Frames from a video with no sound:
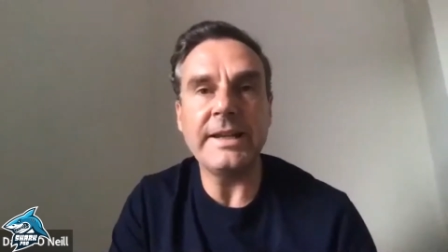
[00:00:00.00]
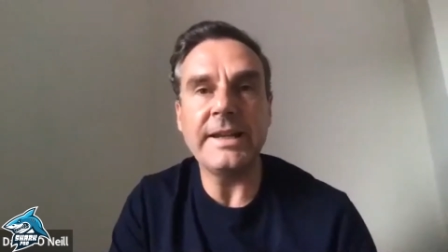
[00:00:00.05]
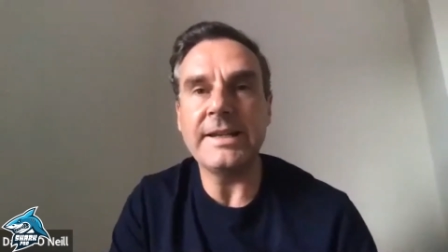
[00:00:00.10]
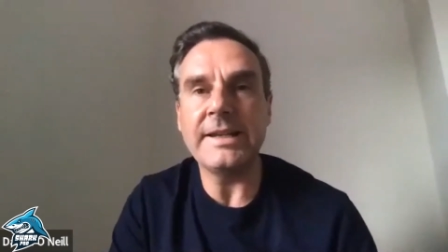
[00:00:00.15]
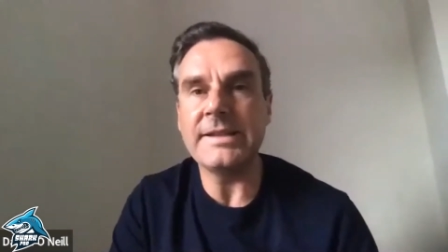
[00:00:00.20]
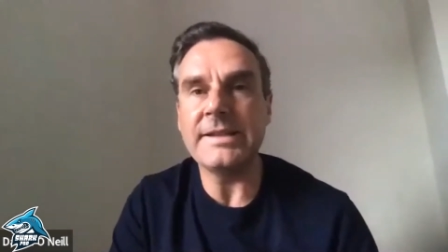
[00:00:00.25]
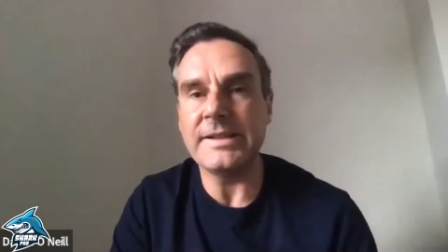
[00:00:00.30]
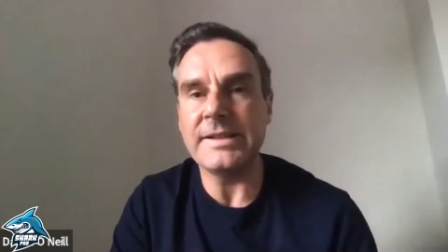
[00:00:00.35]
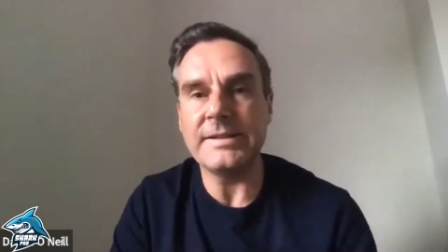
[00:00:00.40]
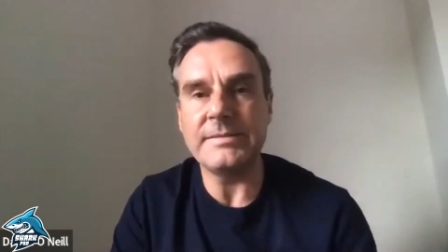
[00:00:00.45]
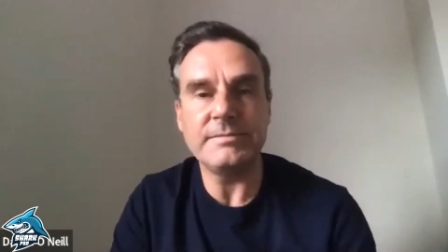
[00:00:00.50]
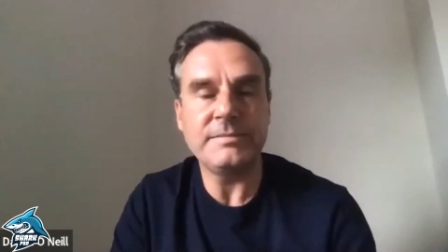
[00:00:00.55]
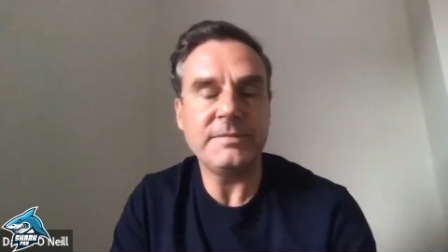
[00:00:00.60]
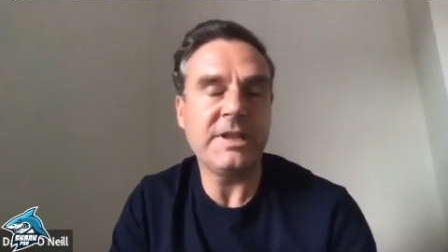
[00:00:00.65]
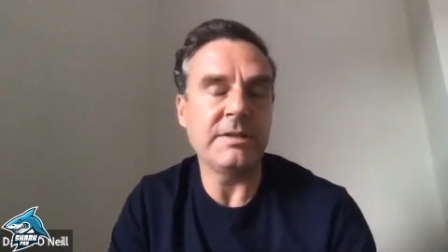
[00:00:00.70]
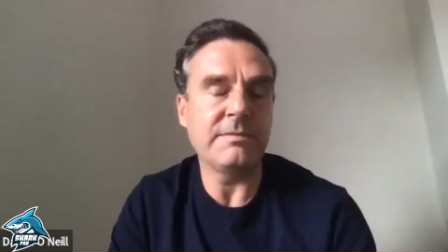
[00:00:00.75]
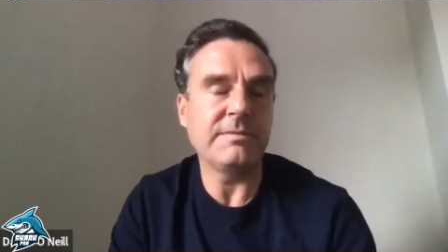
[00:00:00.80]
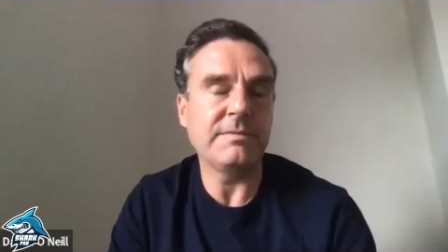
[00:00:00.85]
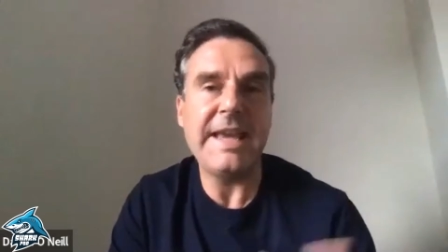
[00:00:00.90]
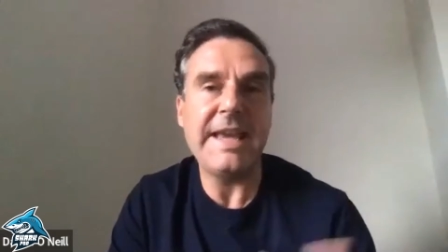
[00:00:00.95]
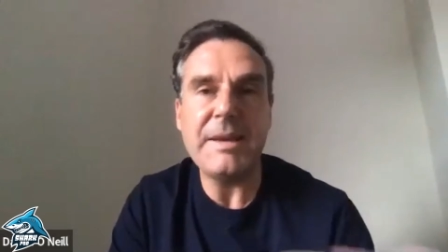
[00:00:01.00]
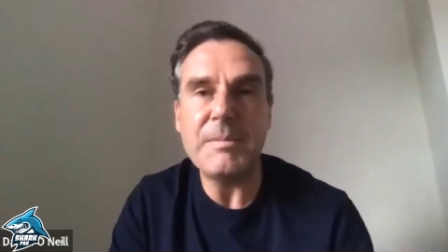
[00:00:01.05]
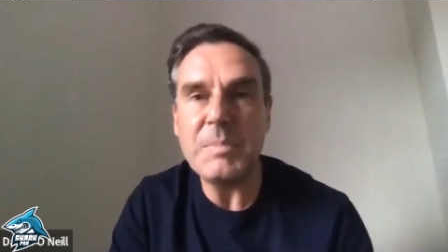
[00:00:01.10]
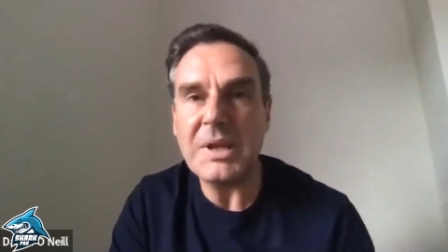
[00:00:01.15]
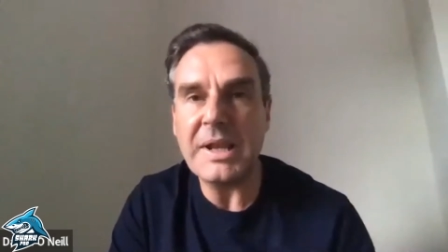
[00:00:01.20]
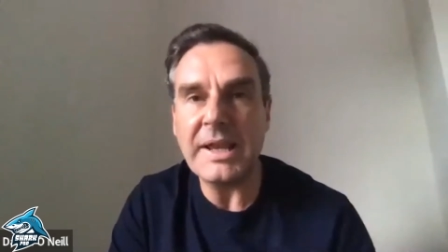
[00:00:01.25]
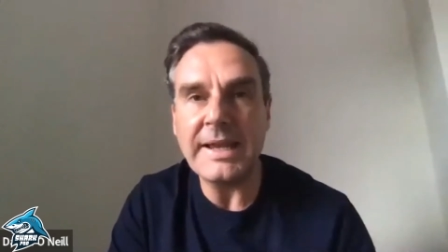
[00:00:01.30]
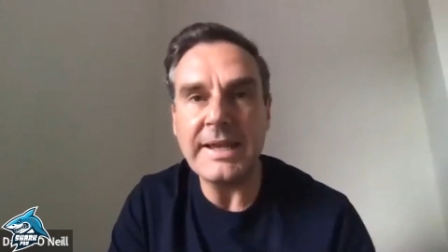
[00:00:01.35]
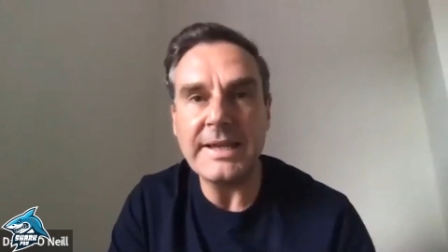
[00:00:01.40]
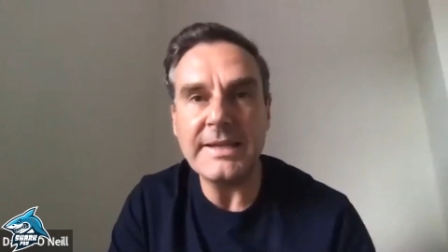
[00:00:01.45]
is it you know
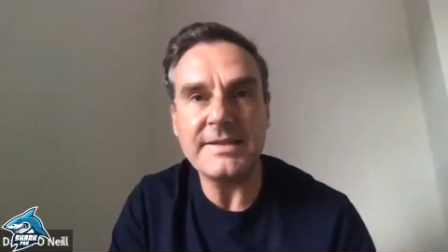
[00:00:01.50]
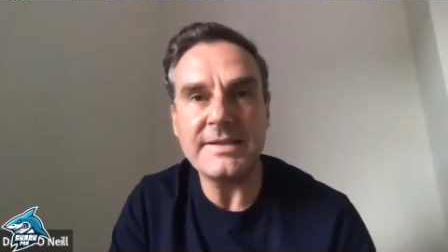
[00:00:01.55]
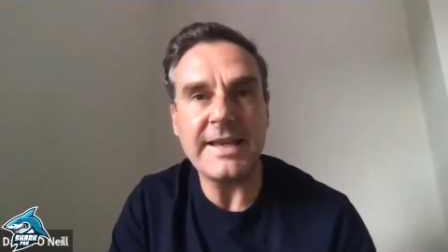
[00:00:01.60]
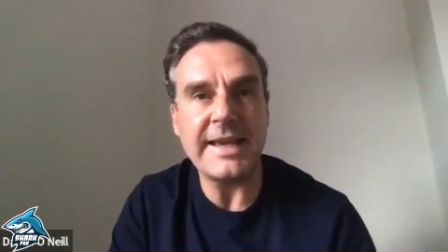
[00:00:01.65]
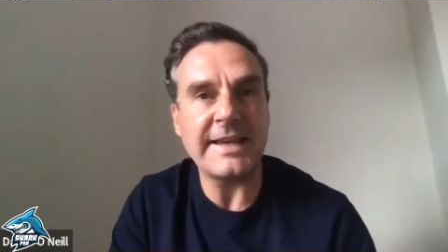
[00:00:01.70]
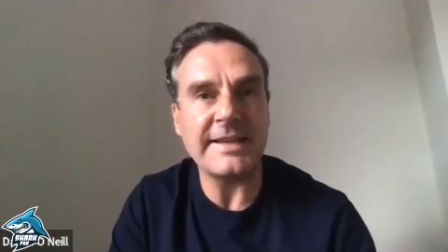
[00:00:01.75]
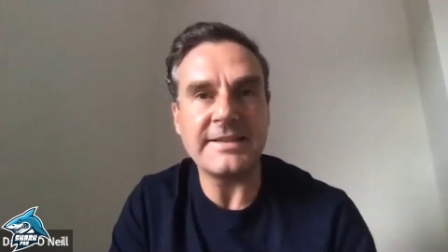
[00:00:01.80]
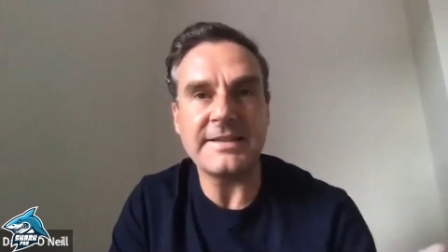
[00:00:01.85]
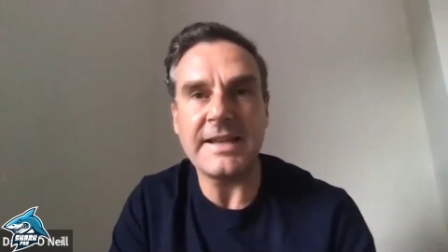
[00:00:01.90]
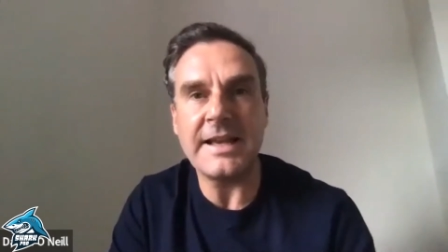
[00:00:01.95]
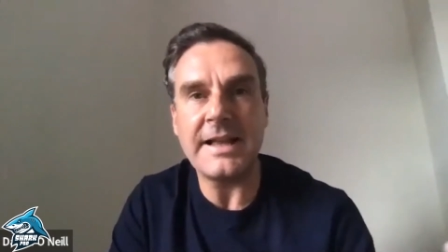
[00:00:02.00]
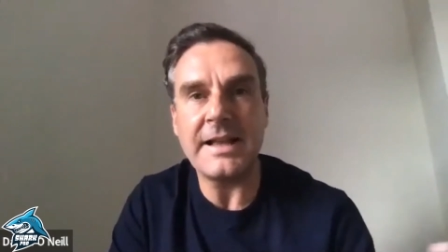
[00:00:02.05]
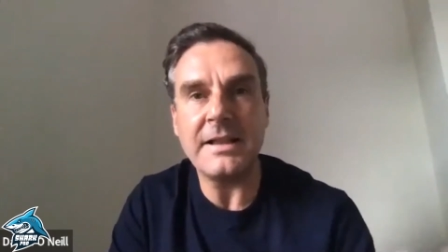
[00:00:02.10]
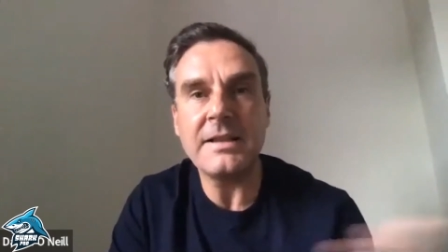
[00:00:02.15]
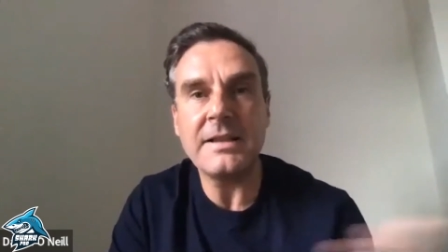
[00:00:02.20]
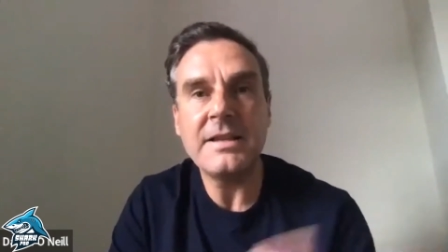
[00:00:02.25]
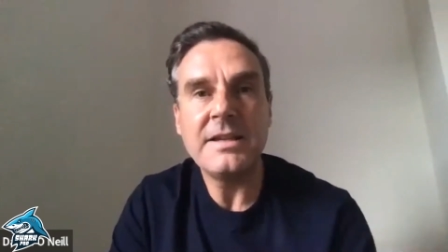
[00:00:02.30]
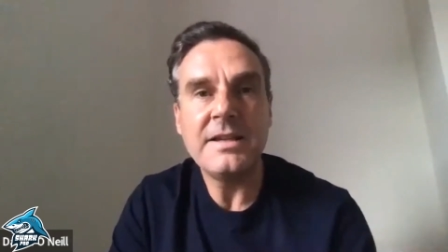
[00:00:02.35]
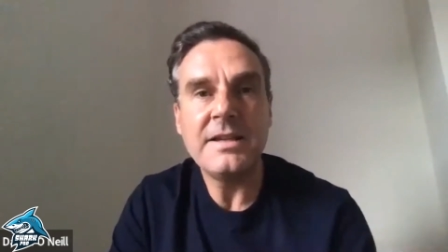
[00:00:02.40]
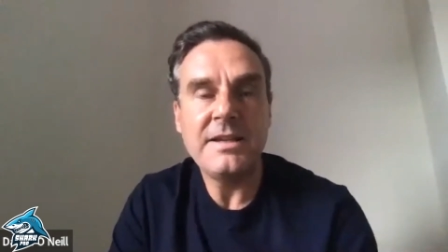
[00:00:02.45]
templates excel